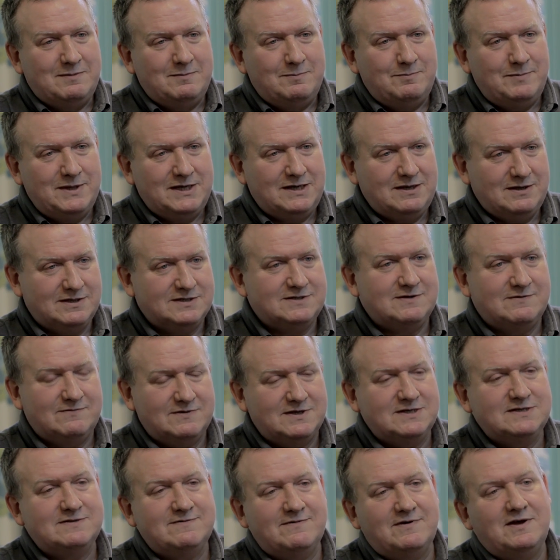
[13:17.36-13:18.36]
because of
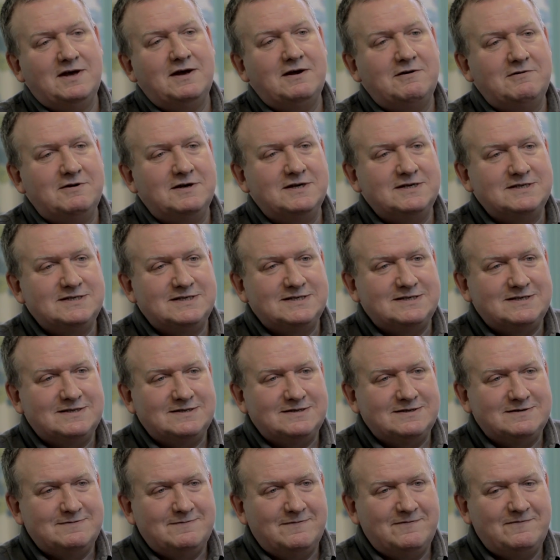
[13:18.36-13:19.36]
this
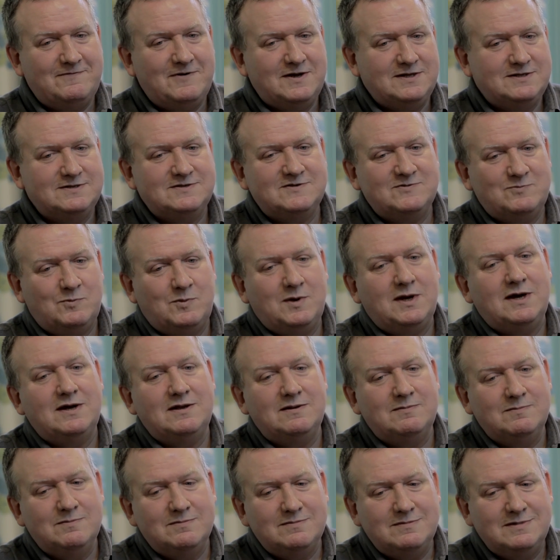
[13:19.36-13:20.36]
virus. Friends of
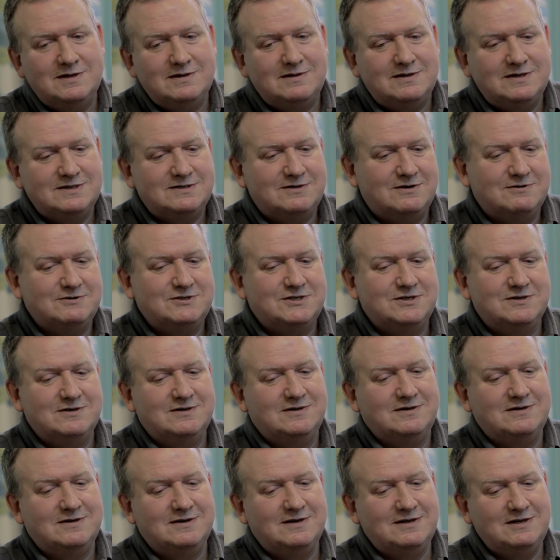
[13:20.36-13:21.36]
mine, you know, I told
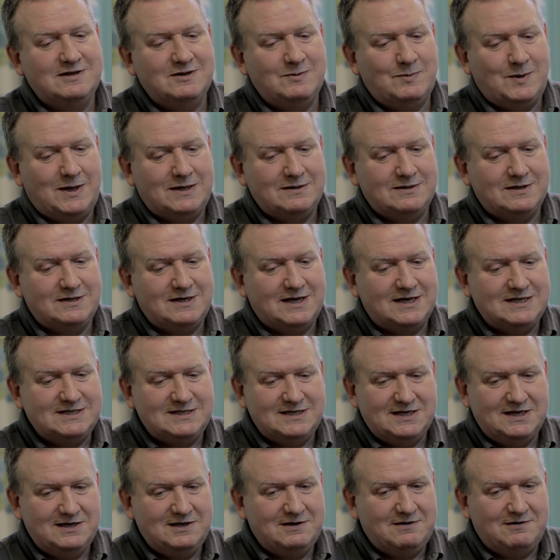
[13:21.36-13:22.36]
you earlier about the
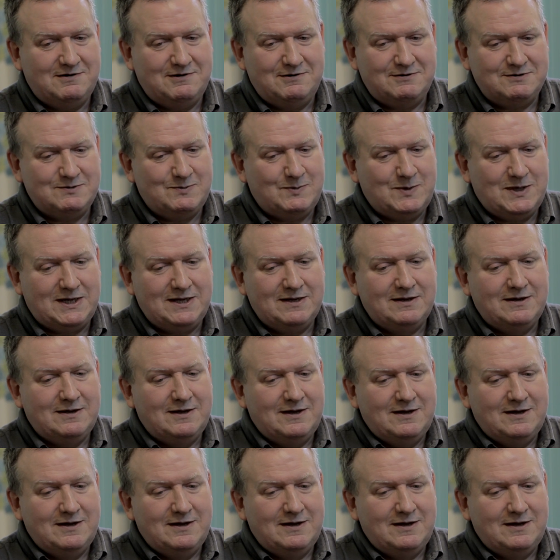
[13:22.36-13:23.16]
19-year-old, but